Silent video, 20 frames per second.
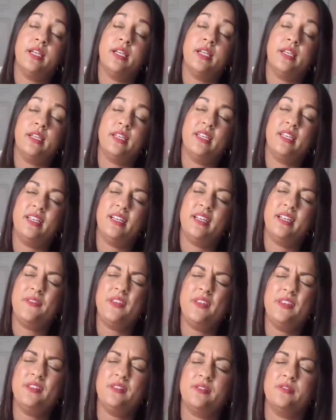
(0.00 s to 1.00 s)
Yeah, I
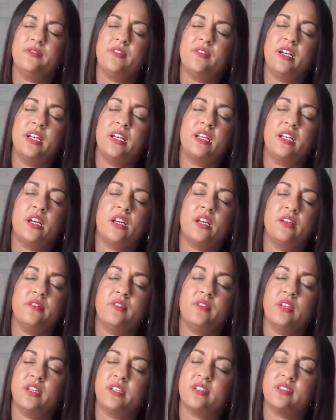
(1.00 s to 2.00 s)
think the divine kind of
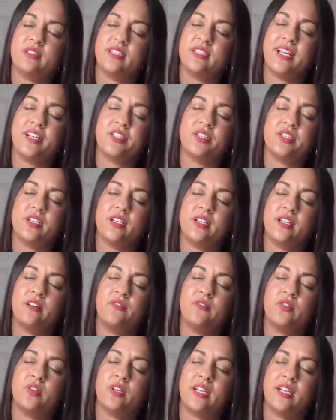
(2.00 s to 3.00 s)
like snatched it out of
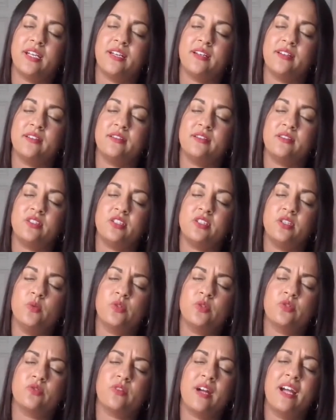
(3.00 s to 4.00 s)
your hands. You were
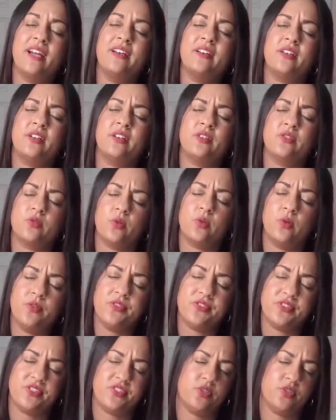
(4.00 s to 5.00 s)
trying to control the
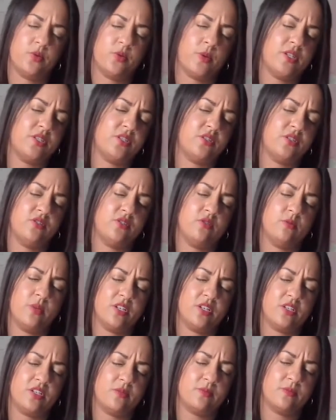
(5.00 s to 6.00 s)
situation too
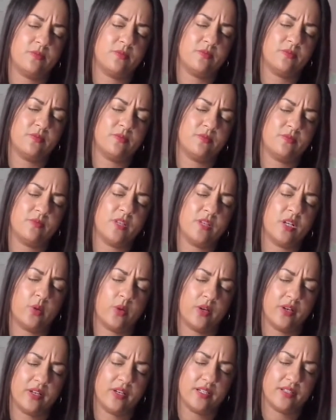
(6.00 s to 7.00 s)
much,
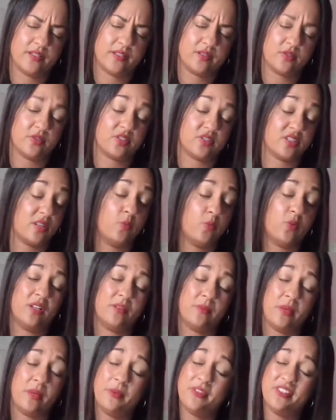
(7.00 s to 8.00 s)
Aquarius, or someone.
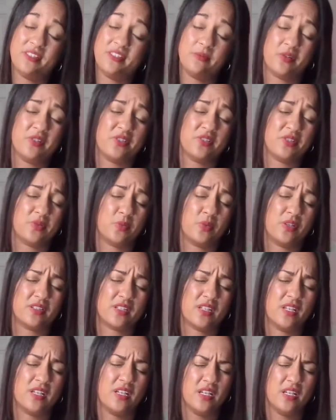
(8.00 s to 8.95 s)
Maybe this person was.